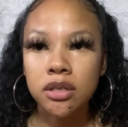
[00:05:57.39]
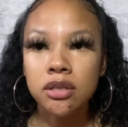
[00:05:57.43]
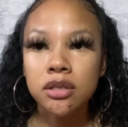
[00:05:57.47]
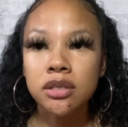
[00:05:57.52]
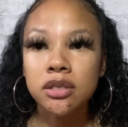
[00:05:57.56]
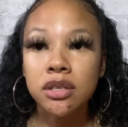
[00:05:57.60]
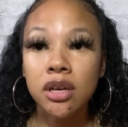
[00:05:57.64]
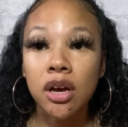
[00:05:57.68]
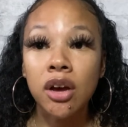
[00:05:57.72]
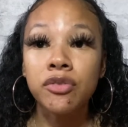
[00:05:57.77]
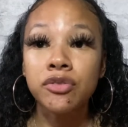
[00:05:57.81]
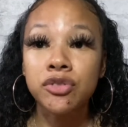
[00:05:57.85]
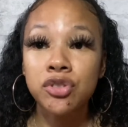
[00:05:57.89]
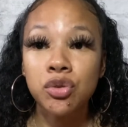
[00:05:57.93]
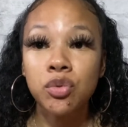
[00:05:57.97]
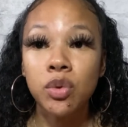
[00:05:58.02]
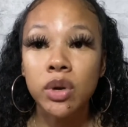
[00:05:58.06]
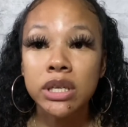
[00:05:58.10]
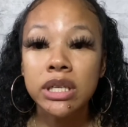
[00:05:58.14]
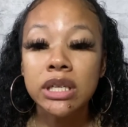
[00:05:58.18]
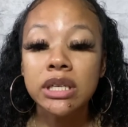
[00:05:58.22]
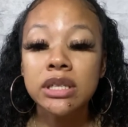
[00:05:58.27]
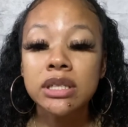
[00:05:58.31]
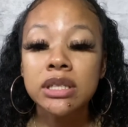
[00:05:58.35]
of
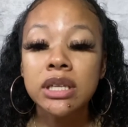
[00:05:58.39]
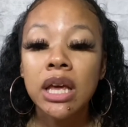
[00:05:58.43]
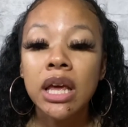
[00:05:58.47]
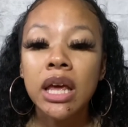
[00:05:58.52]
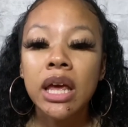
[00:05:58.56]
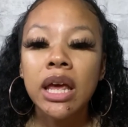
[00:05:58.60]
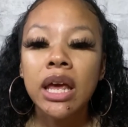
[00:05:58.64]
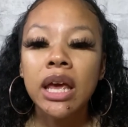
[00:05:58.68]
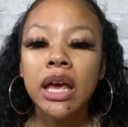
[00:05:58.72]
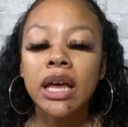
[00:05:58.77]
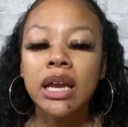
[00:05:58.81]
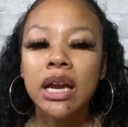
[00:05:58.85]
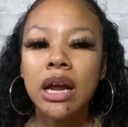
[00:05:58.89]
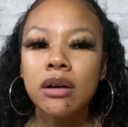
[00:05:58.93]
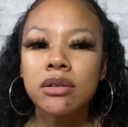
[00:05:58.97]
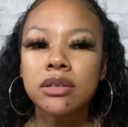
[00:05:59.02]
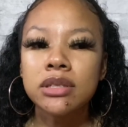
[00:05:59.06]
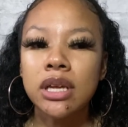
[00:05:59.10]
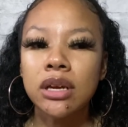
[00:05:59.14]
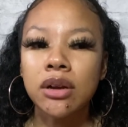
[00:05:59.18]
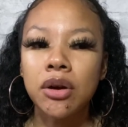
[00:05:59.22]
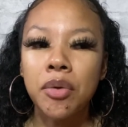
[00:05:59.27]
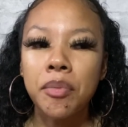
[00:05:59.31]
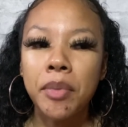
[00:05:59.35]
20s. And I was
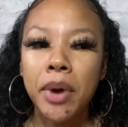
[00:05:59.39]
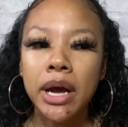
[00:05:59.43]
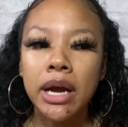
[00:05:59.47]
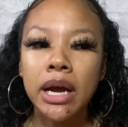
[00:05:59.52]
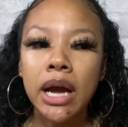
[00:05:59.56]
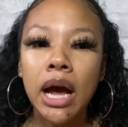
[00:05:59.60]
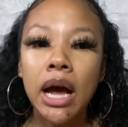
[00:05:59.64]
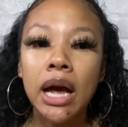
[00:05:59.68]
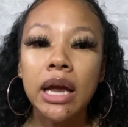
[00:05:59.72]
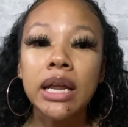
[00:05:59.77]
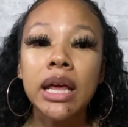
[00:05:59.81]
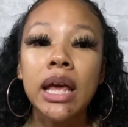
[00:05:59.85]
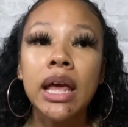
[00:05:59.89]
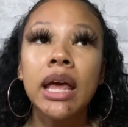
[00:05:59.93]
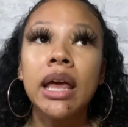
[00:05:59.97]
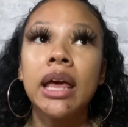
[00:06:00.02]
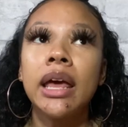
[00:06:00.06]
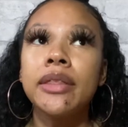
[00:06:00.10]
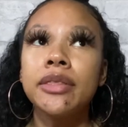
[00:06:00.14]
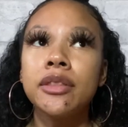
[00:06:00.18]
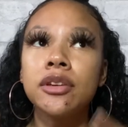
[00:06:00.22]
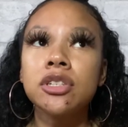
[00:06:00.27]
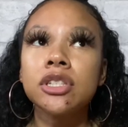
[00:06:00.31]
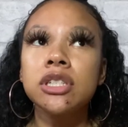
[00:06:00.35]
like, oh my God.
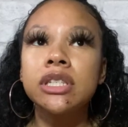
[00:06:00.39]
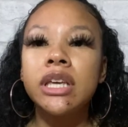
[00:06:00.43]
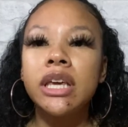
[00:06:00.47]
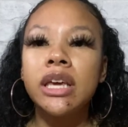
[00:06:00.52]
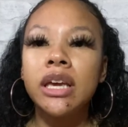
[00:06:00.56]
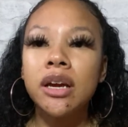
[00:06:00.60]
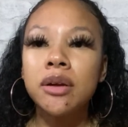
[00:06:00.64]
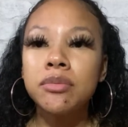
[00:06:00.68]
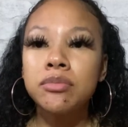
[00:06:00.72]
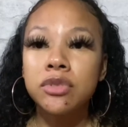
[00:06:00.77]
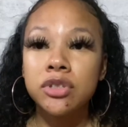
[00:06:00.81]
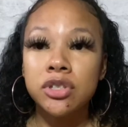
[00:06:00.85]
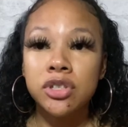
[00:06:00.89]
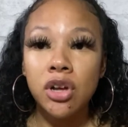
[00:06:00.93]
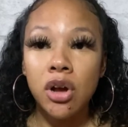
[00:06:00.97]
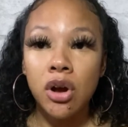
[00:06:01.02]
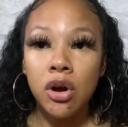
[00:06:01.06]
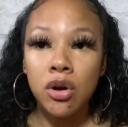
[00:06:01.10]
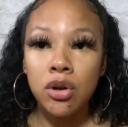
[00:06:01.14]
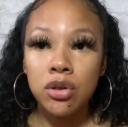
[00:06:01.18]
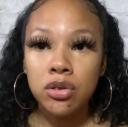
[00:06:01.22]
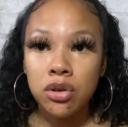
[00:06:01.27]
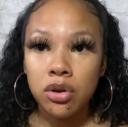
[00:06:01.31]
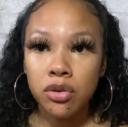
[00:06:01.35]
And there's cameras
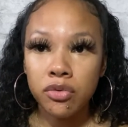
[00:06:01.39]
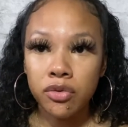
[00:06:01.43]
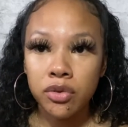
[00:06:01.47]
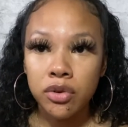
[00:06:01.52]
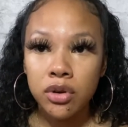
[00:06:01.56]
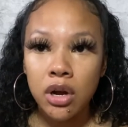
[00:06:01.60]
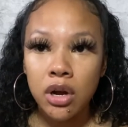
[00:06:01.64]
all over